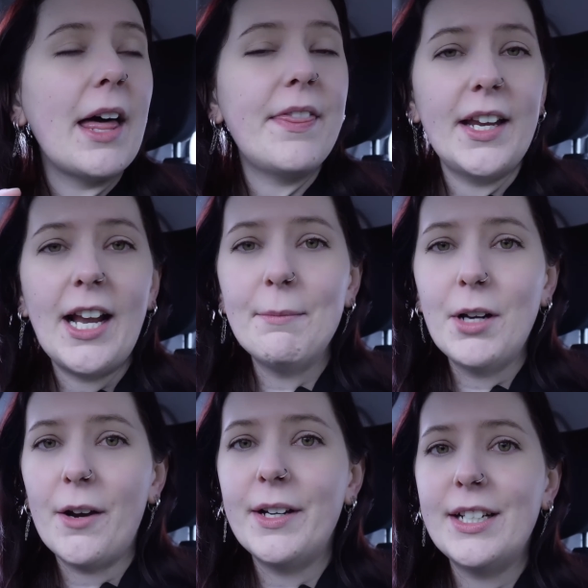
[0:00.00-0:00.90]
I think I'm
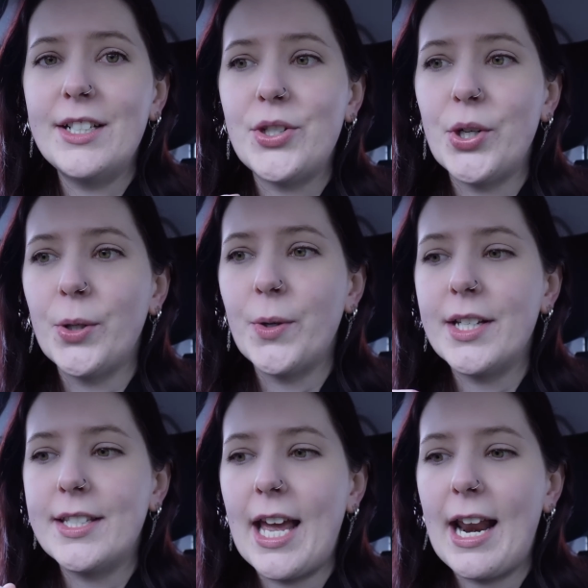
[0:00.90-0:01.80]
going to
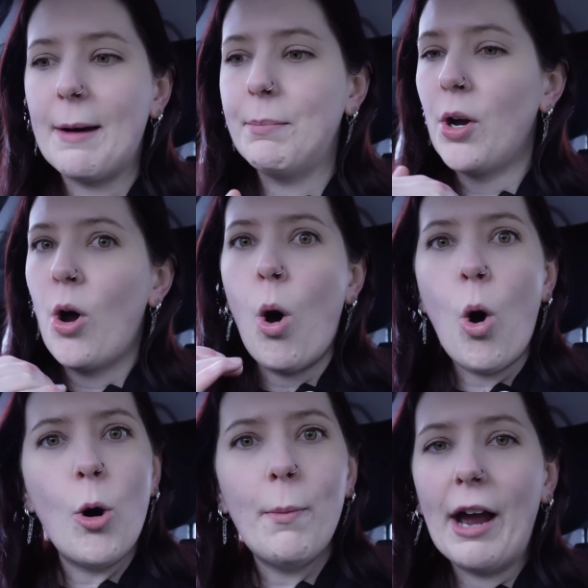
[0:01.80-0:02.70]
set up
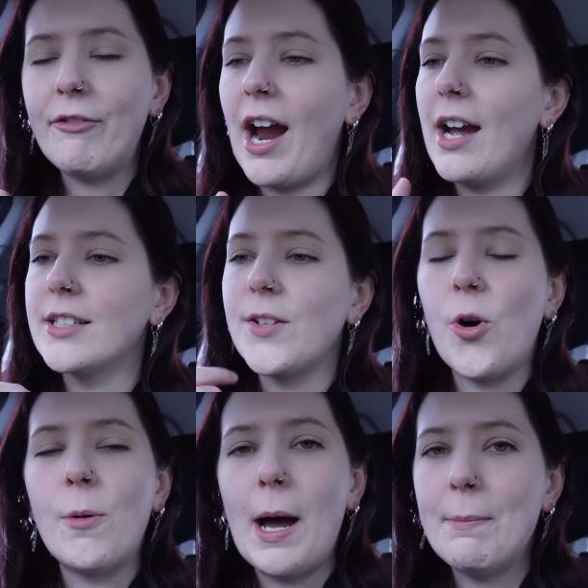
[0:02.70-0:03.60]
all my racks,
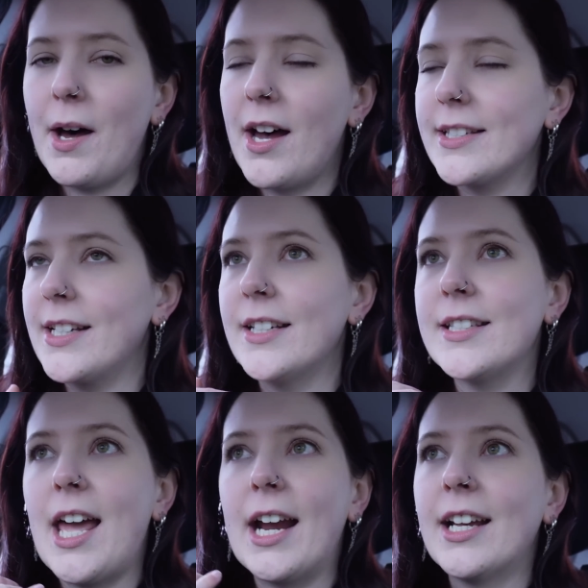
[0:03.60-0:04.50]
all my
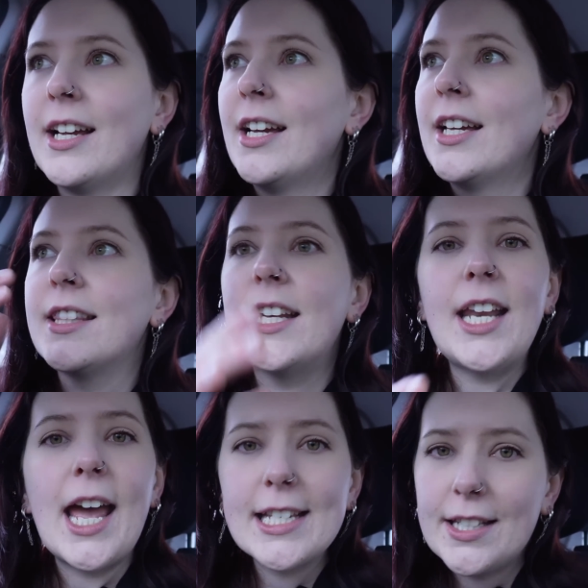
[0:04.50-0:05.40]
baskets, like the
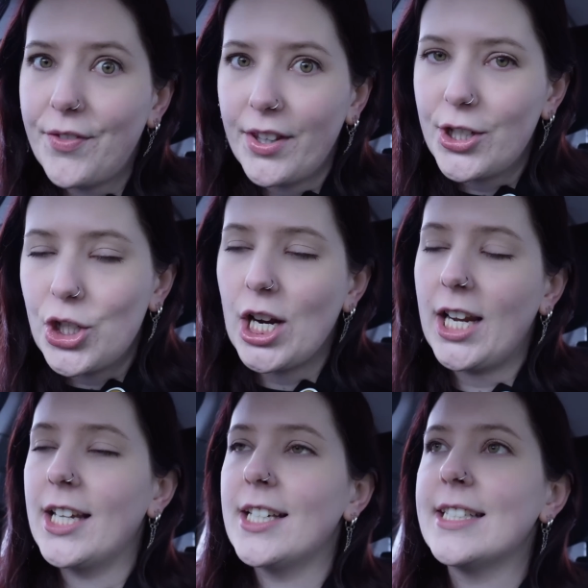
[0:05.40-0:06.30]
nest for the
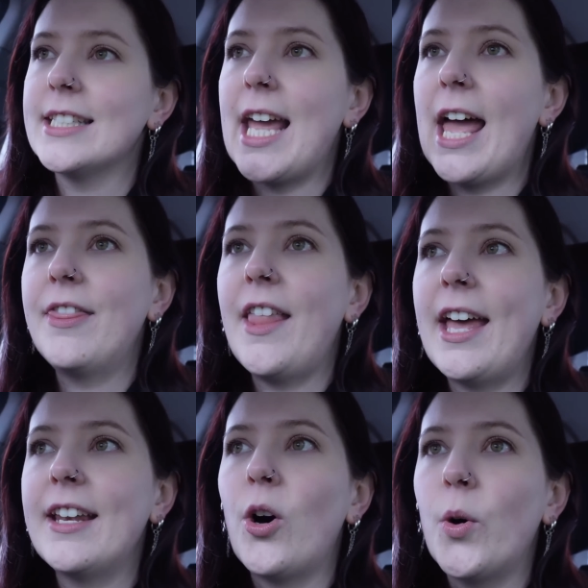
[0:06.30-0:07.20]
chickens, and
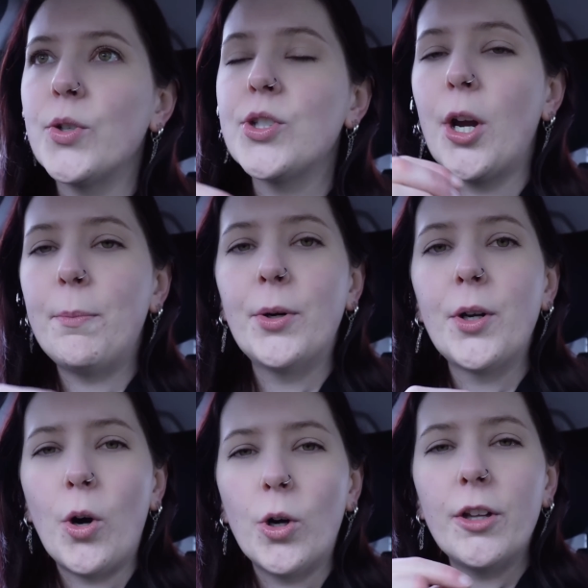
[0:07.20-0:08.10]
then also
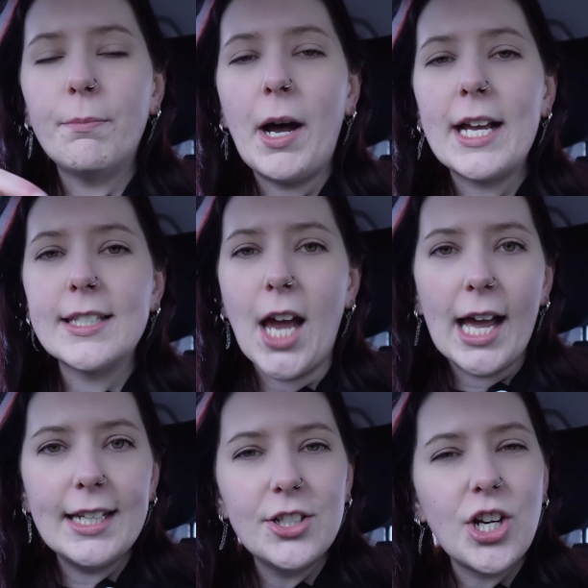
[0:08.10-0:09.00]
put all of my
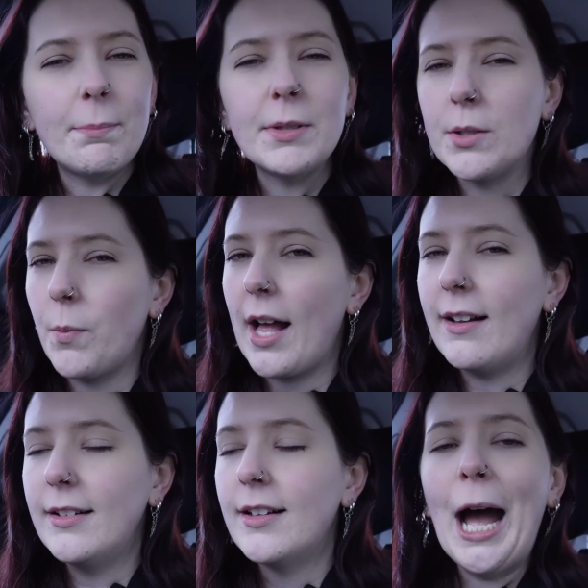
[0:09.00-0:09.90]
signage up as
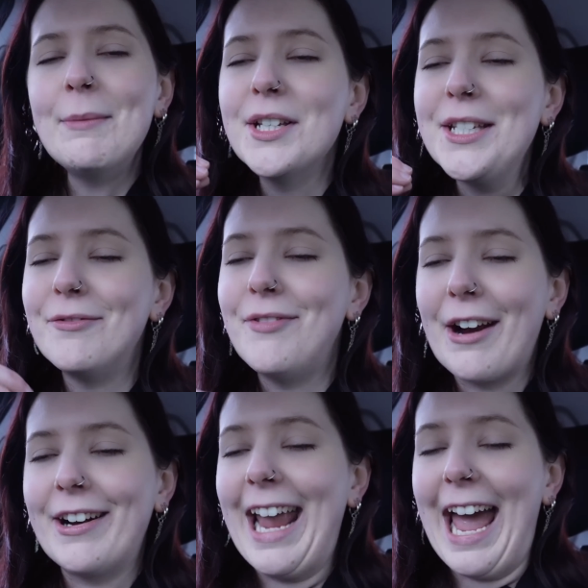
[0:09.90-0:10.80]
well. I'm just a
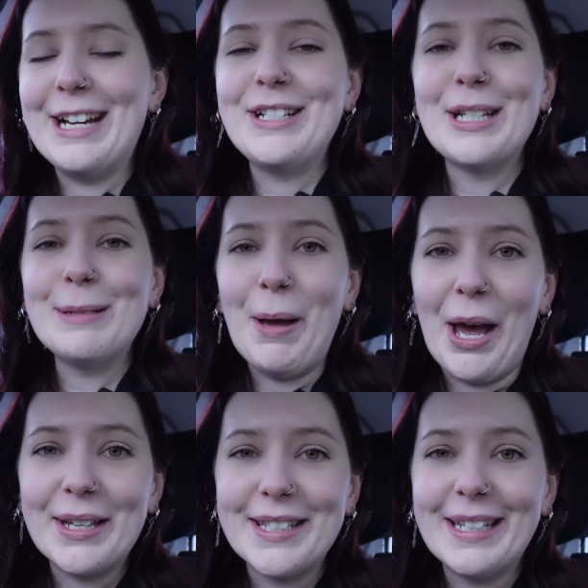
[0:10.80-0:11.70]
very anxious
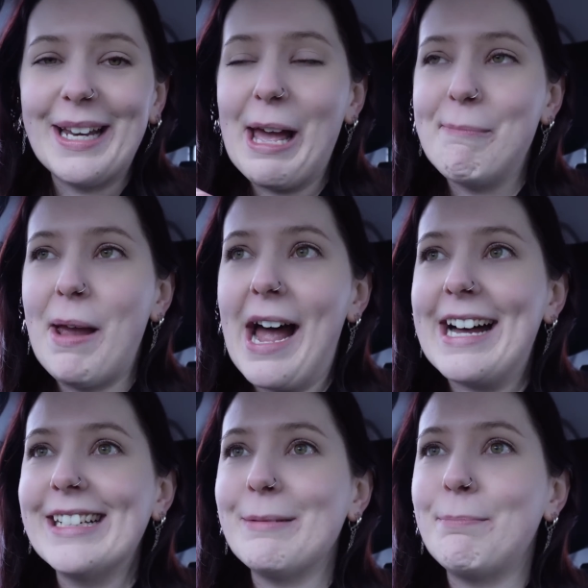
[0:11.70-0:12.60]
person about